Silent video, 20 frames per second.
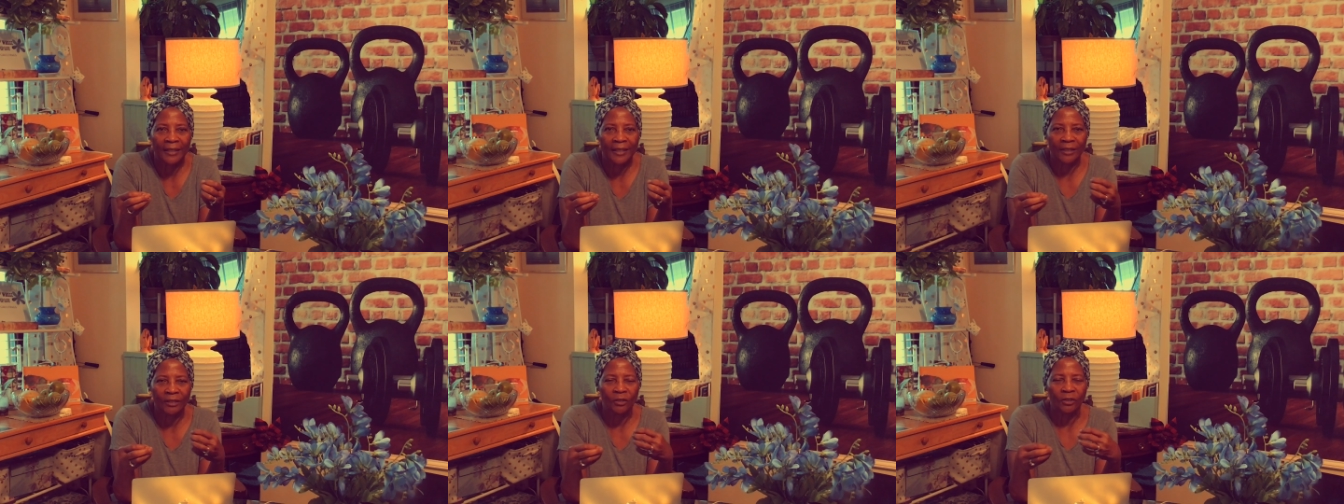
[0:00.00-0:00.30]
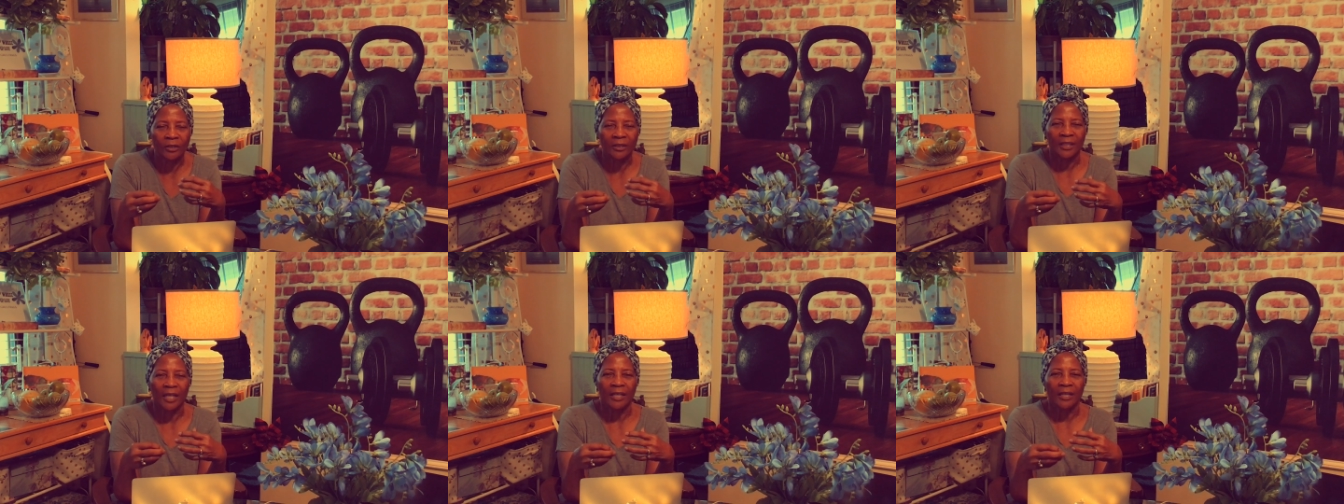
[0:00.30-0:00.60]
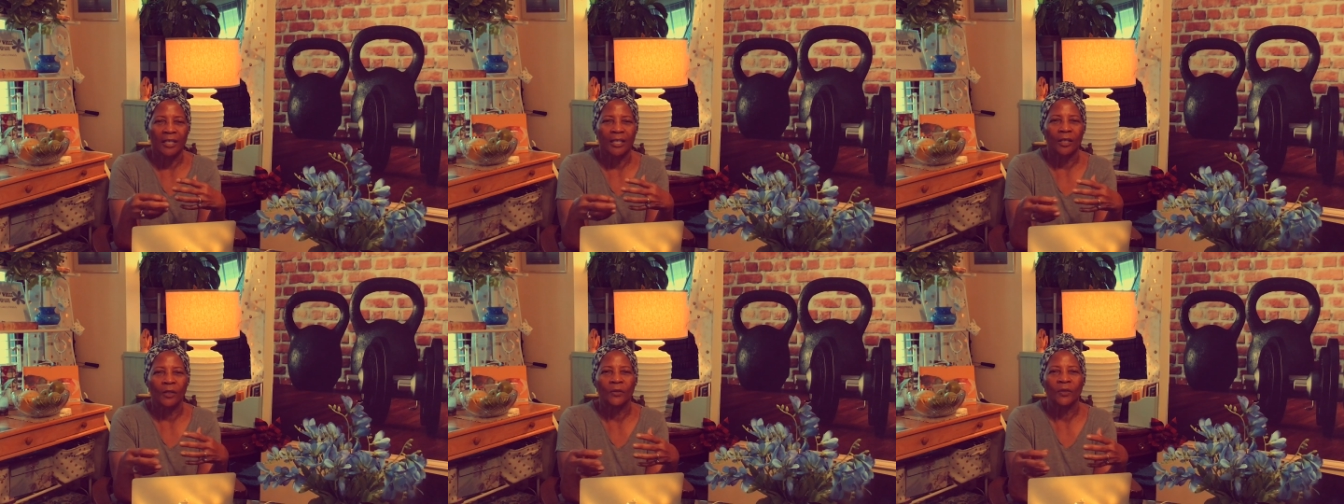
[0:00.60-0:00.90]
There's
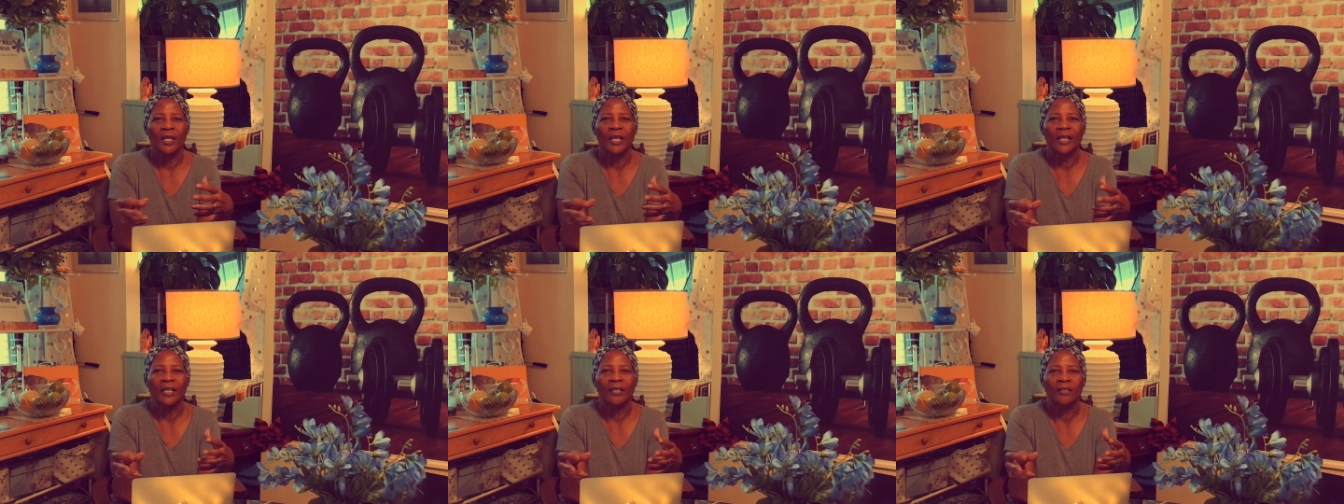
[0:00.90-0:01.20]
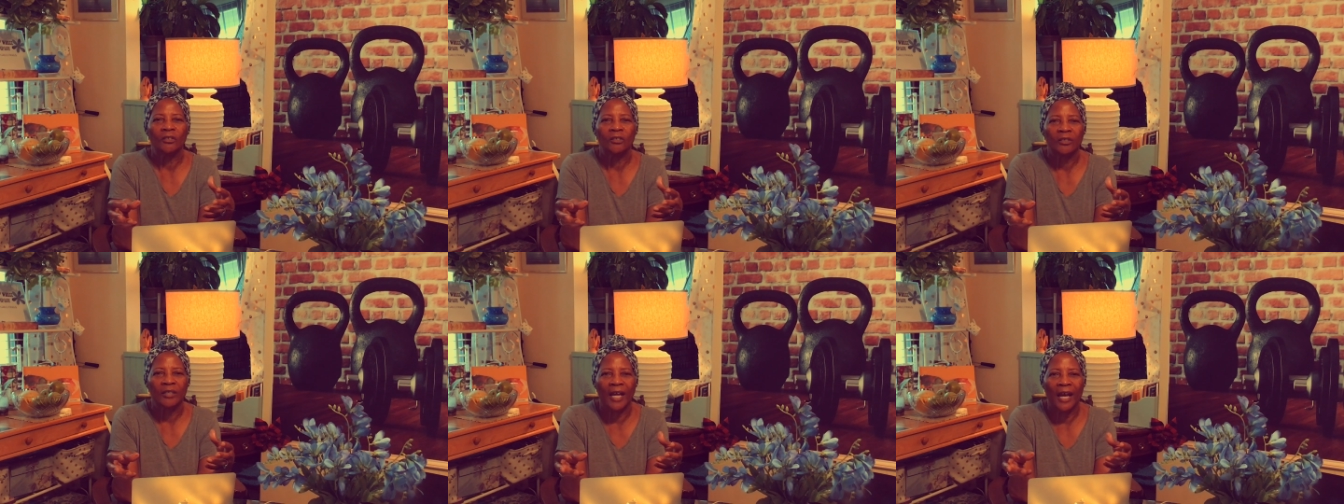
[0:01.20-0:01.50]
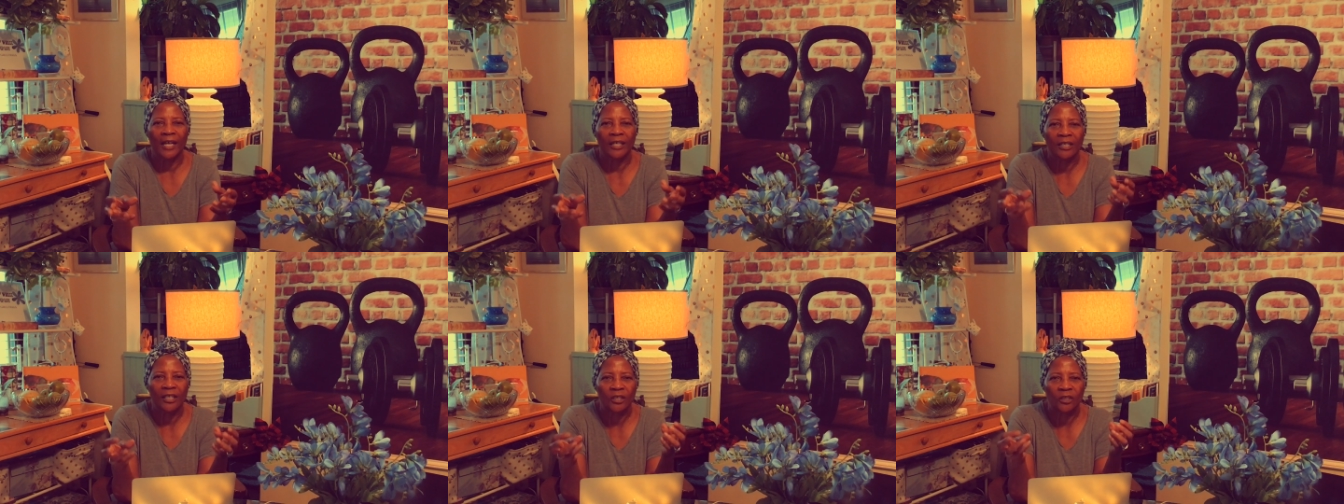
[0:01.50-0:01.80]
something on the
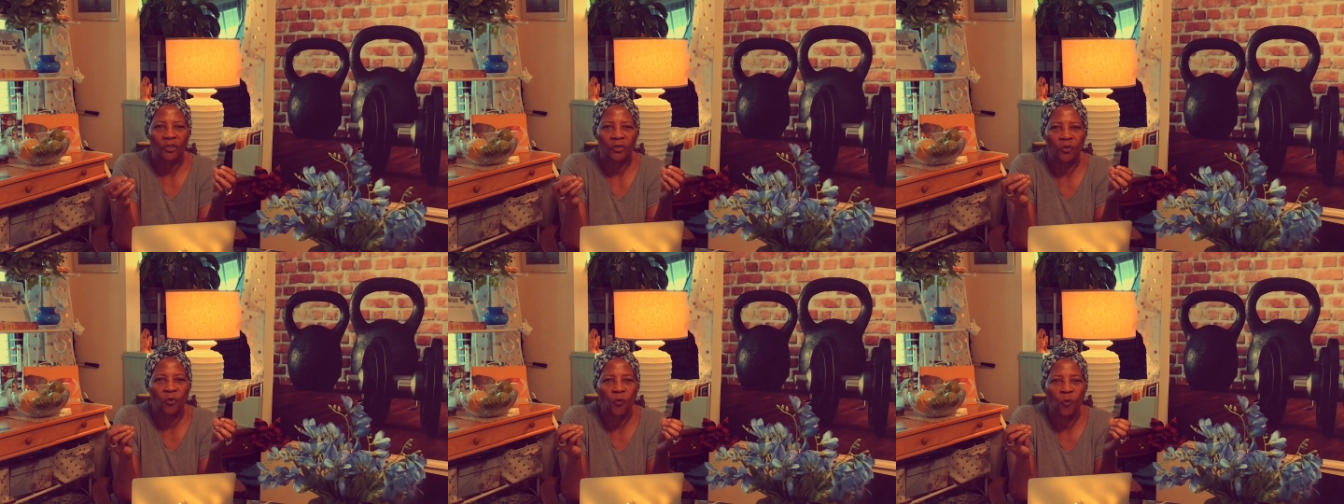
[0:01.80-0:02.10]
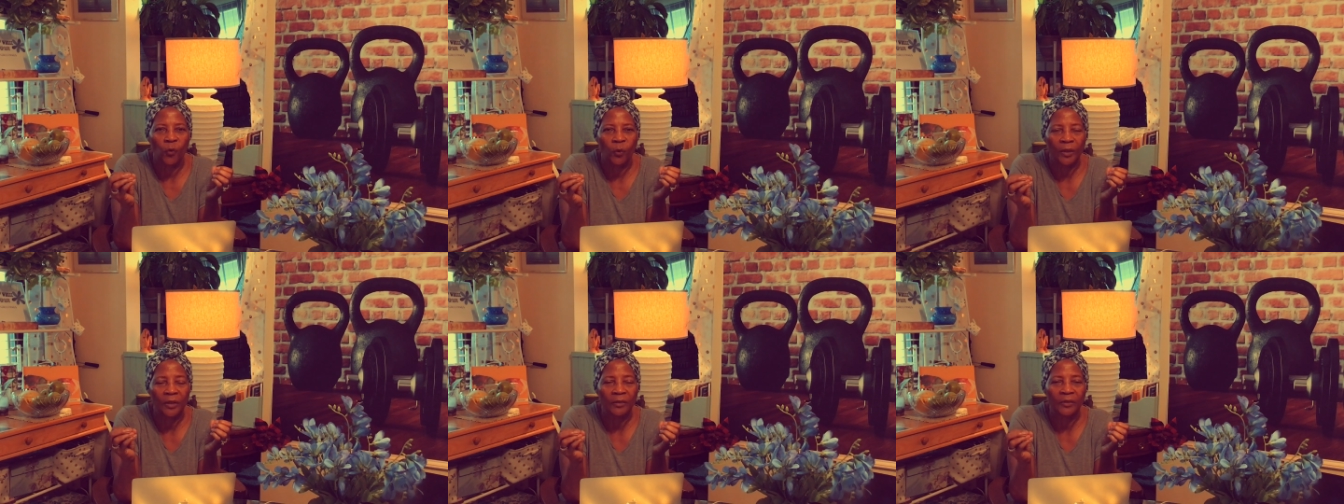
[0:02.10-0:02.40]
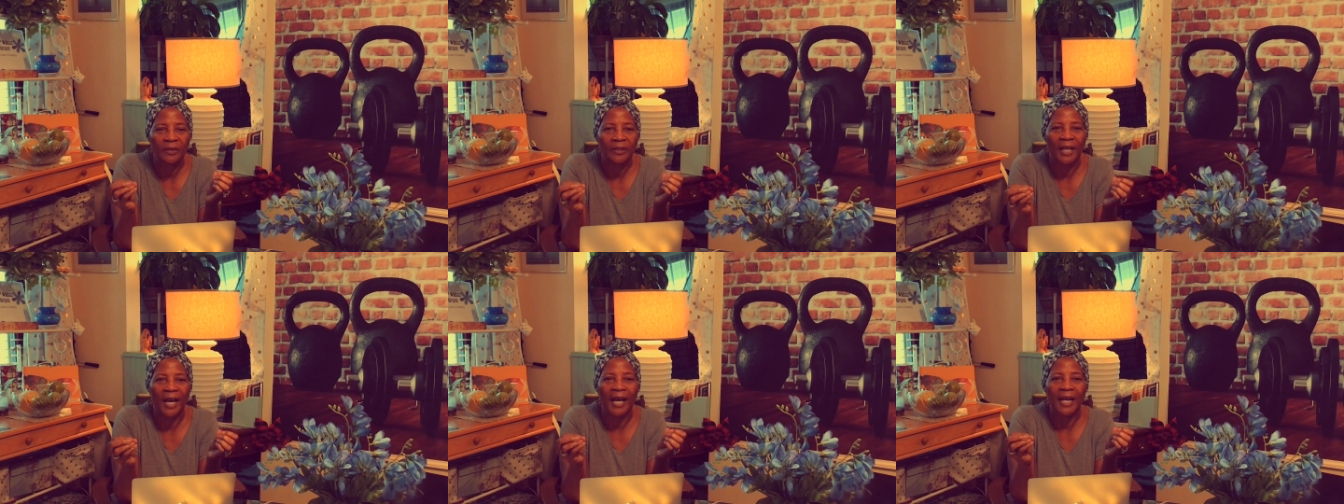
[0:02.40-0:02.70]
inside that
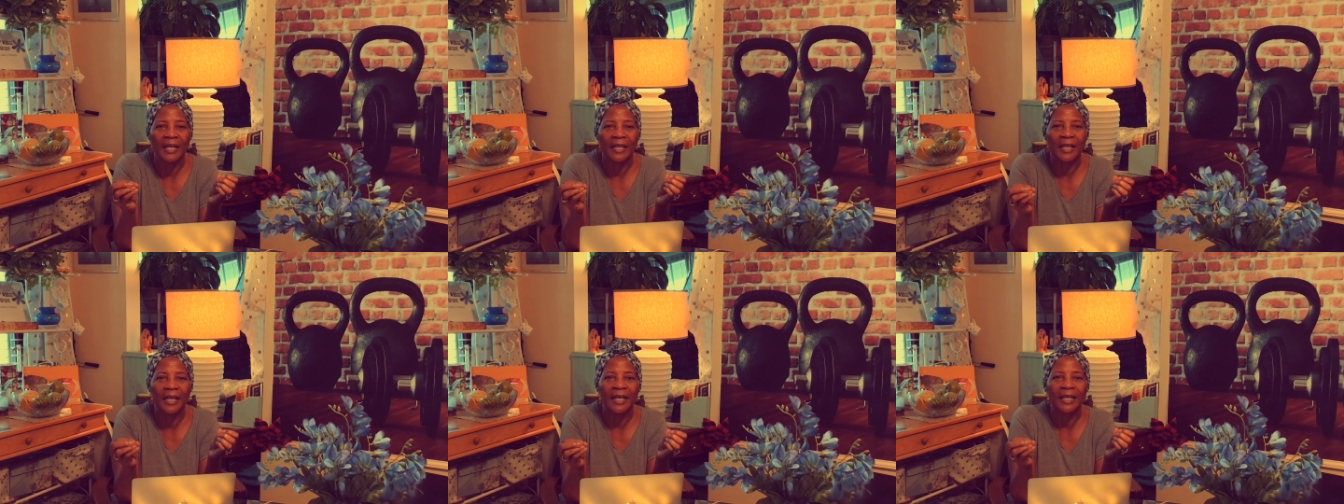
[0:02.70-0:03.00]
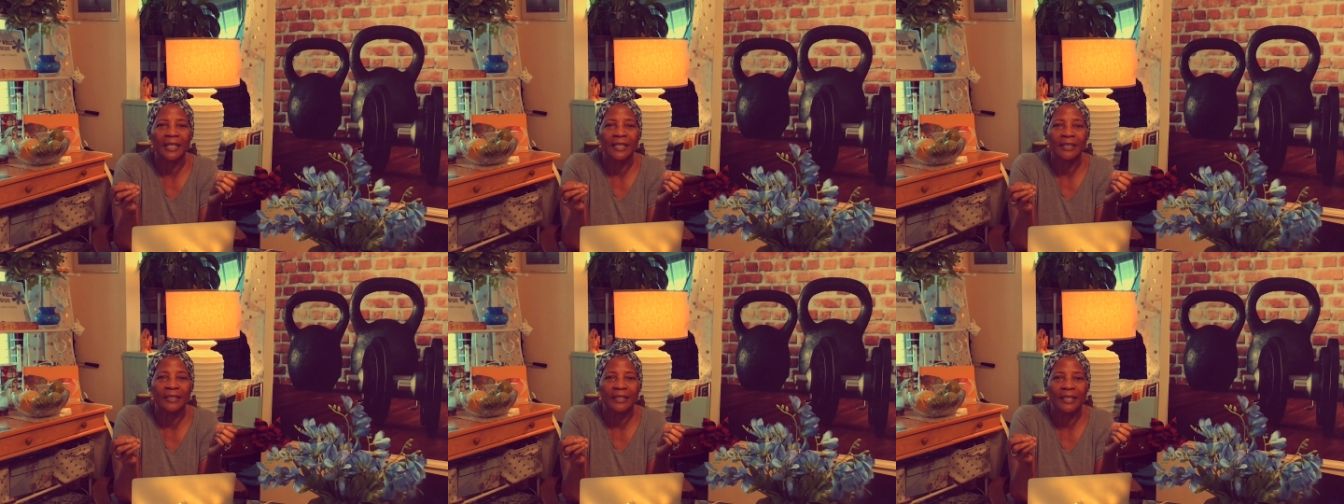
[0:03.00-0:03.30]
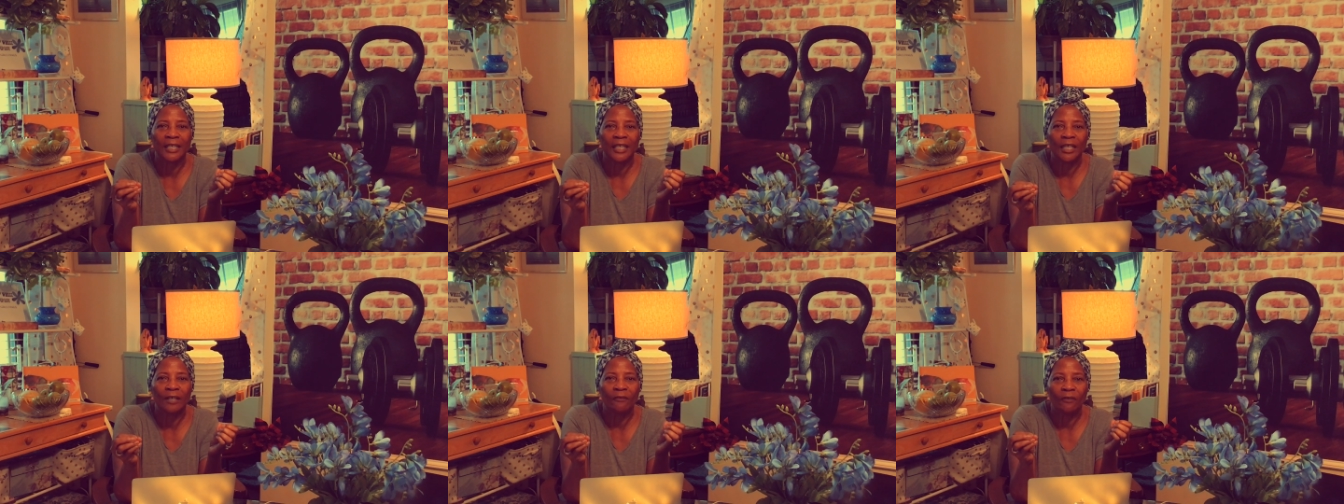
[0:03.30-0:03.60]
will not let us
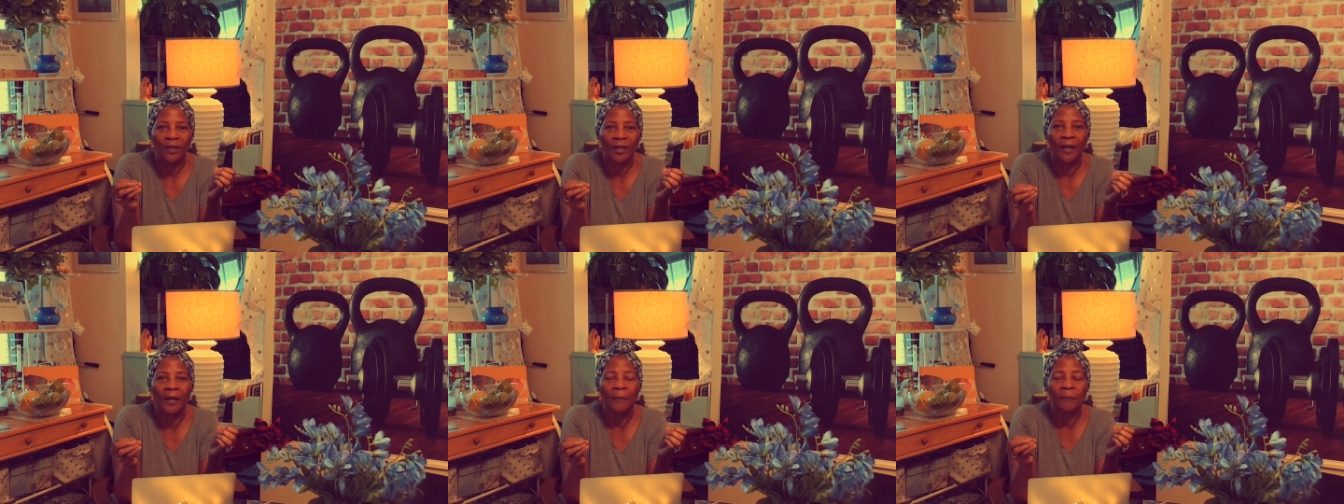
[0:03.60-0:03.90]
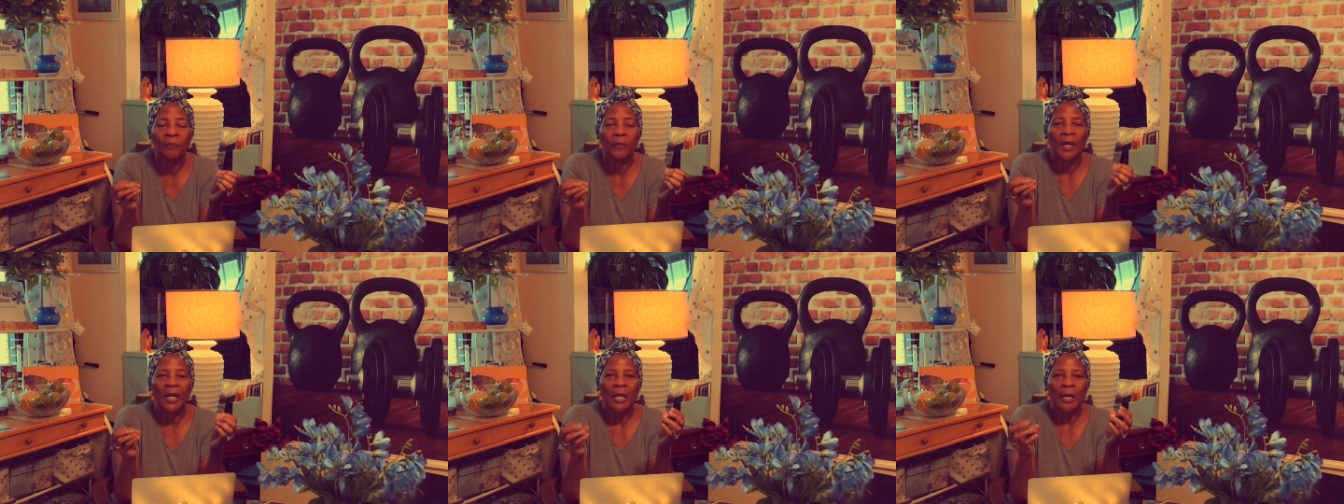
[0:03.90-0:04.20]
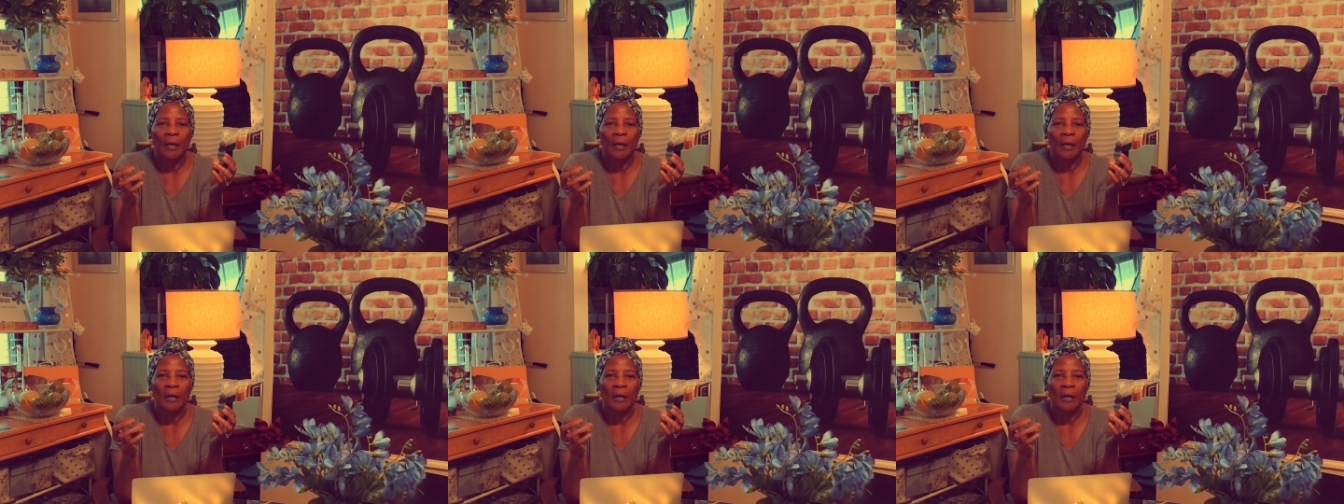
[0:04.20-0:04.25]
give up.